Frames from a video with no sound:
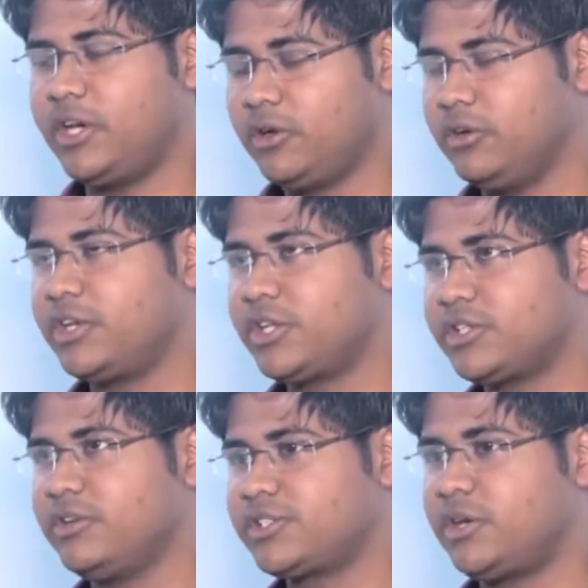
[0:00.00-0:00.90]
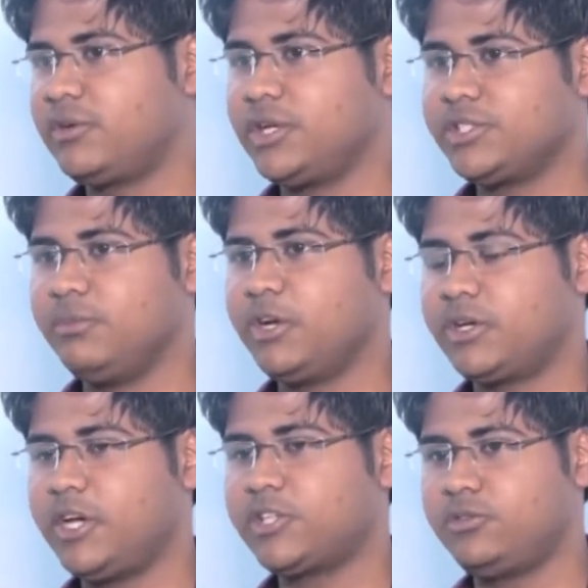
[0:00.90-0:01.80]
I know it is uh, sound crazy,
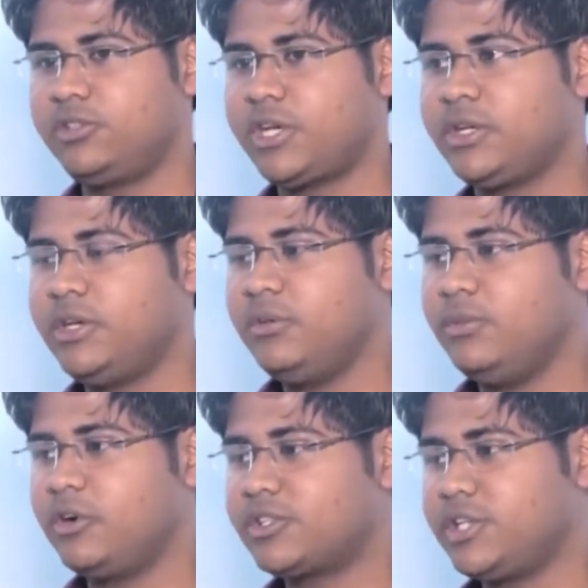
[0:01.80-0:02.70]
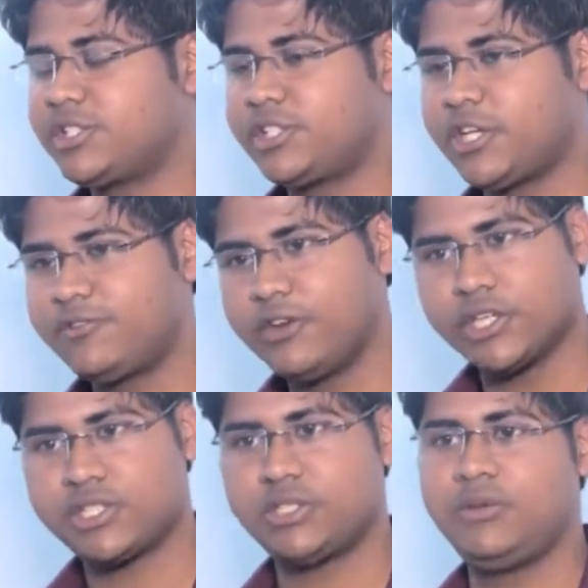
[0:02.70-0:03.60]
but I used to do that because it stays
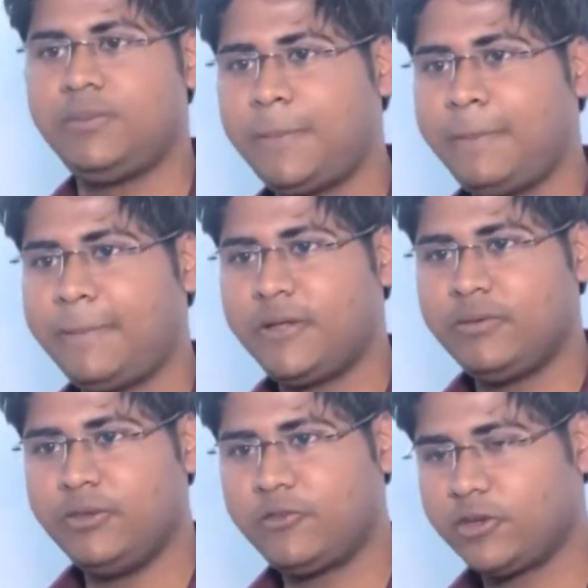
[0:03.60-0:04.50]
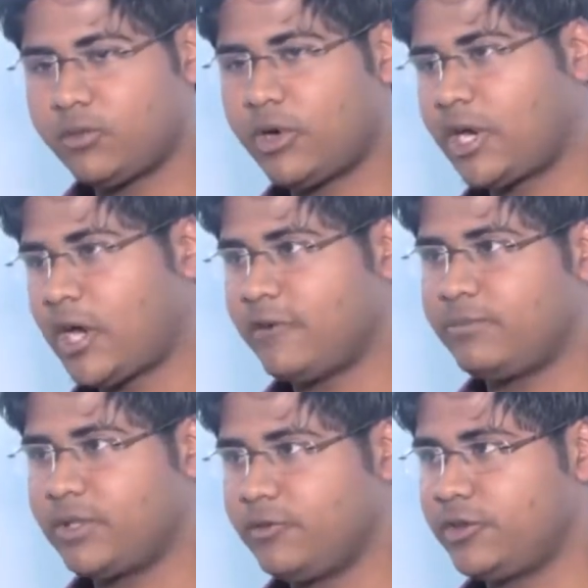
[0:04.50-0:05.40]
fresh. Before the one and a
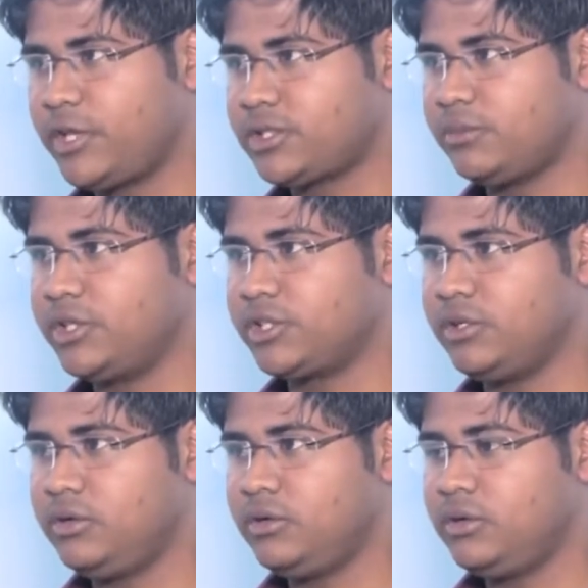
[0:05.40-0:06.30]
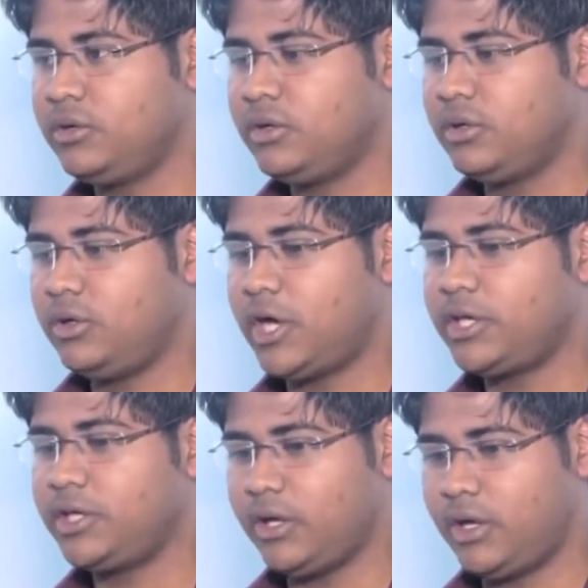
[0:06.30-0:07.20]
half month before the examination,
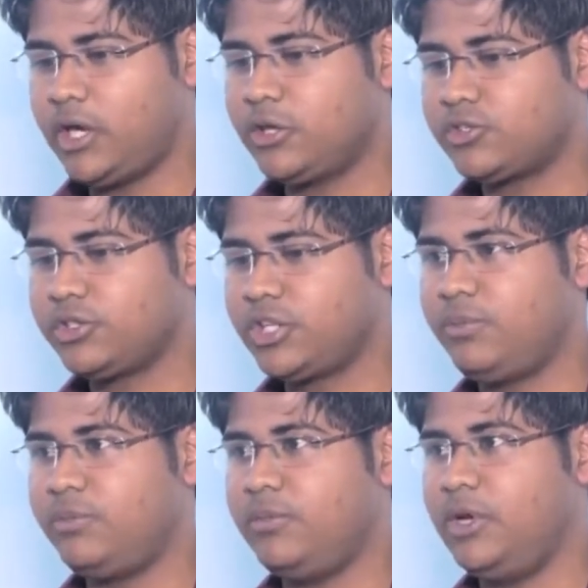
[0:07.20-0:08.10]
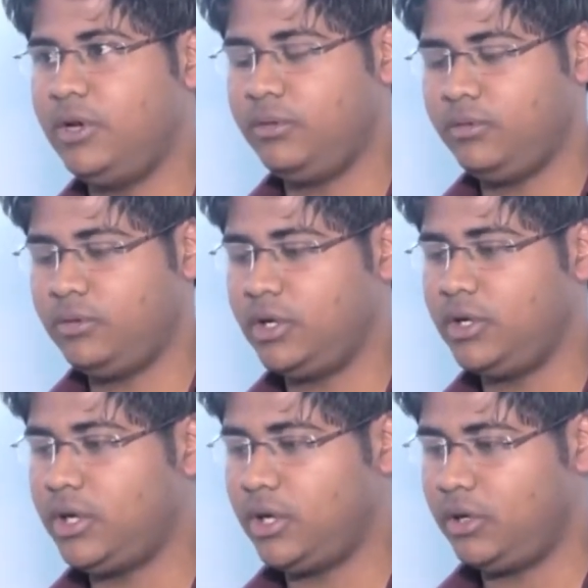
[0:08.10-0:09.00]
I, I used to give
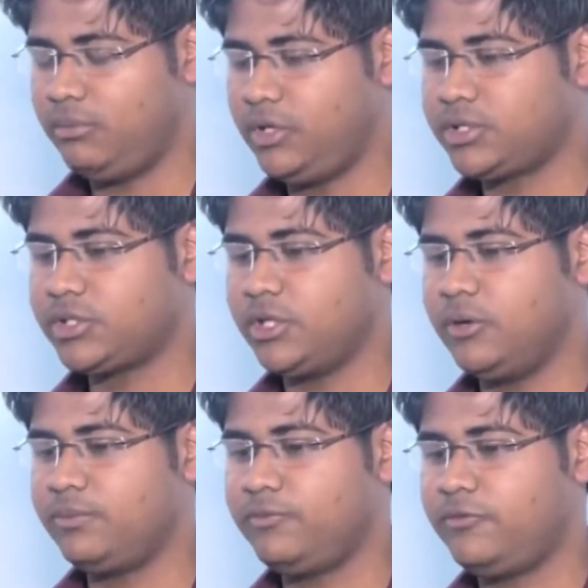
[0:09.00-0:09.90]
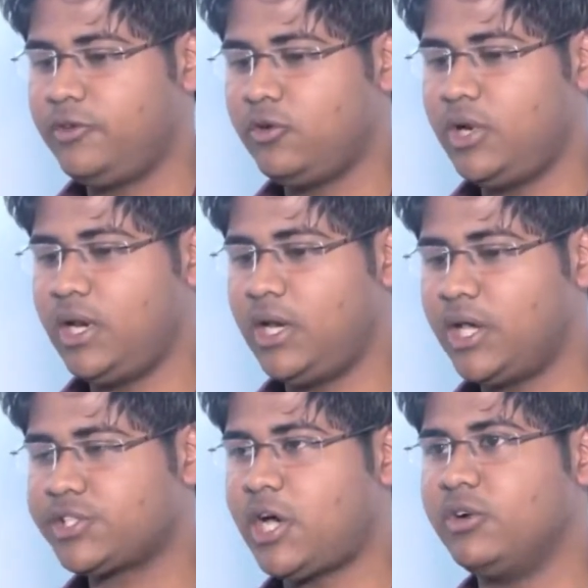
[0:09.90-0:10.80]
uh, means uh, few
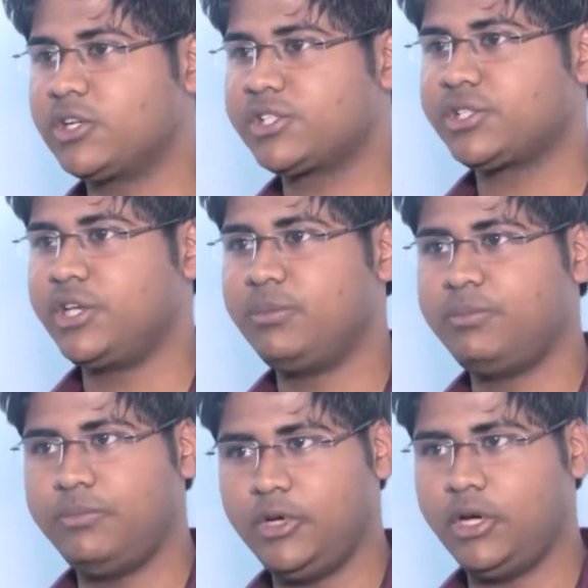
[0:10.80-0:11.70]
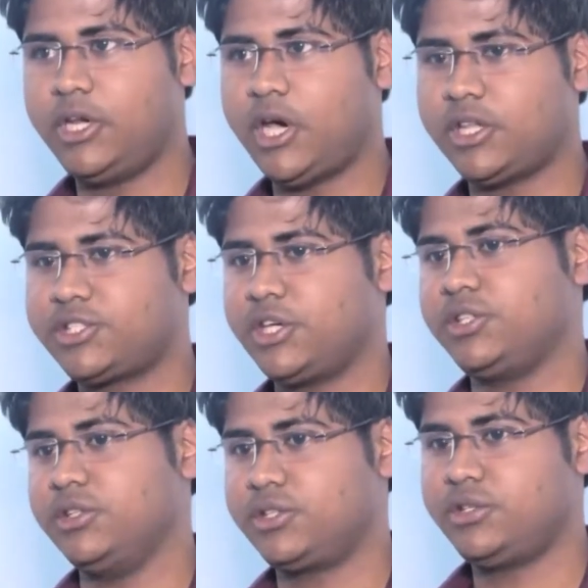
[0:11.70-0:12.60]
less hours in uh, in other
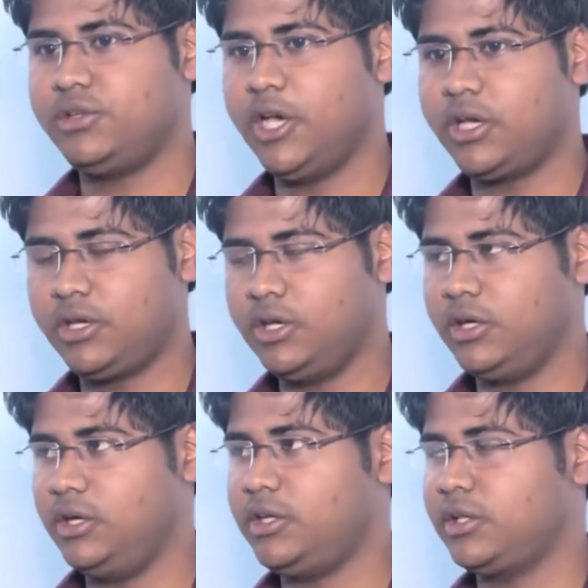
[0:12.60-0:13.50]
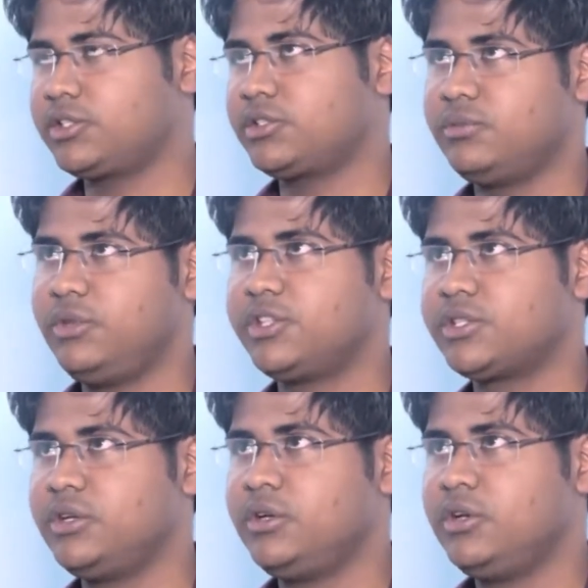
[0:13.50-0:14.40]
sections, like uh, in other sections
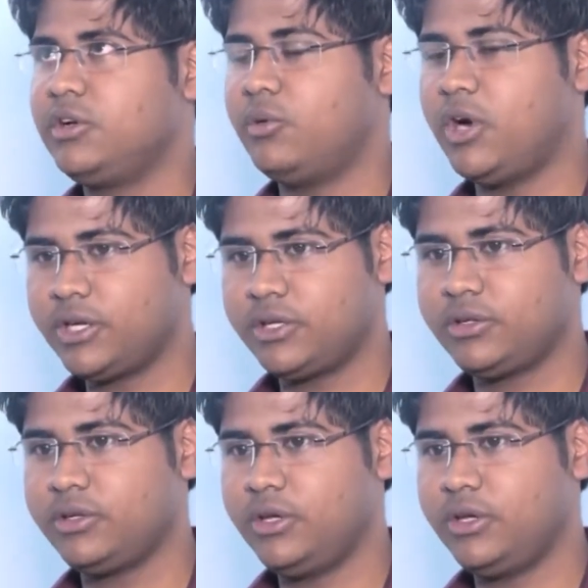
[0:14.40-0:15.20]
means quant